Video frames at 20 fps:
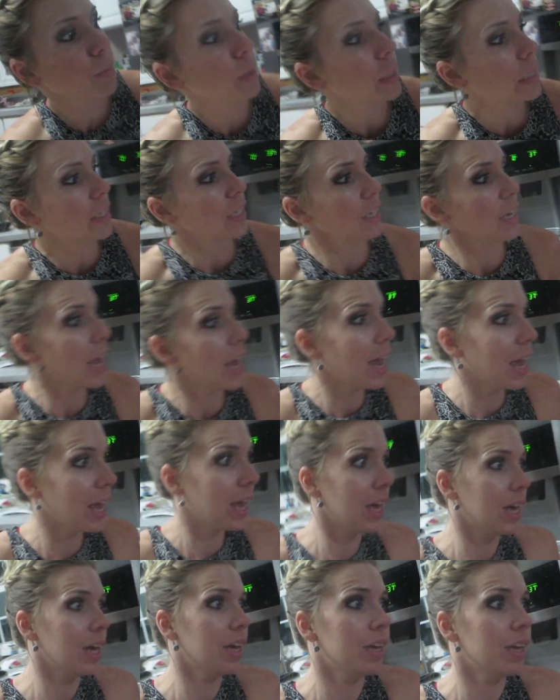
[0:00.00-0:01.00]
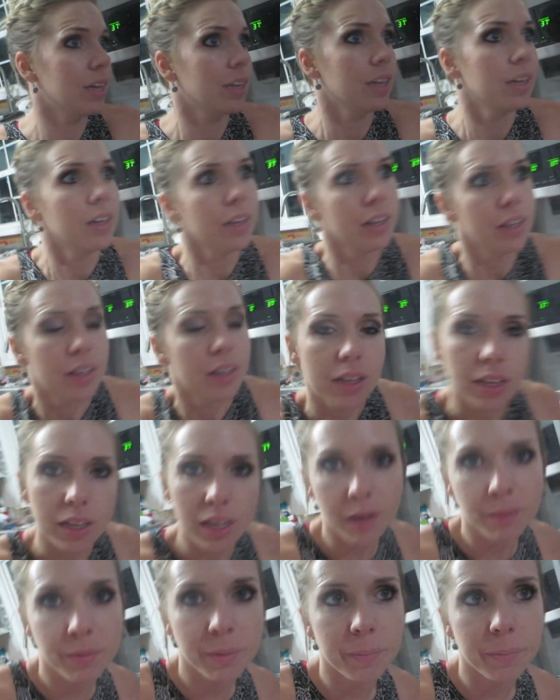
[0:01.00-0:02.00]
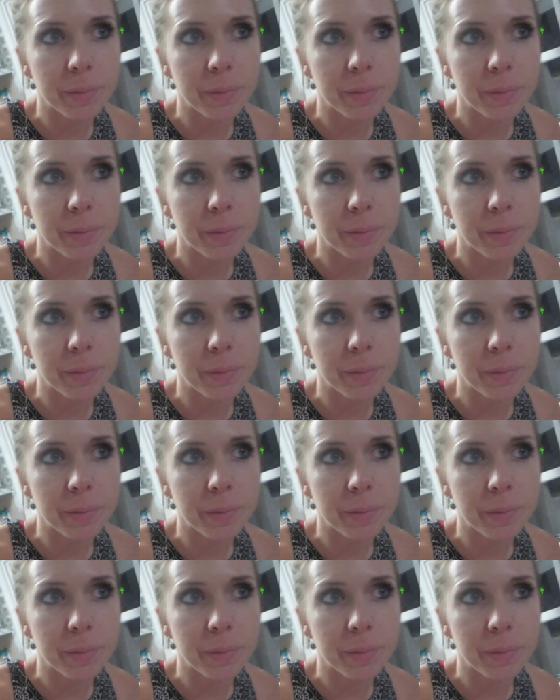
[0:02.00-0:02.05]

busy day. I've been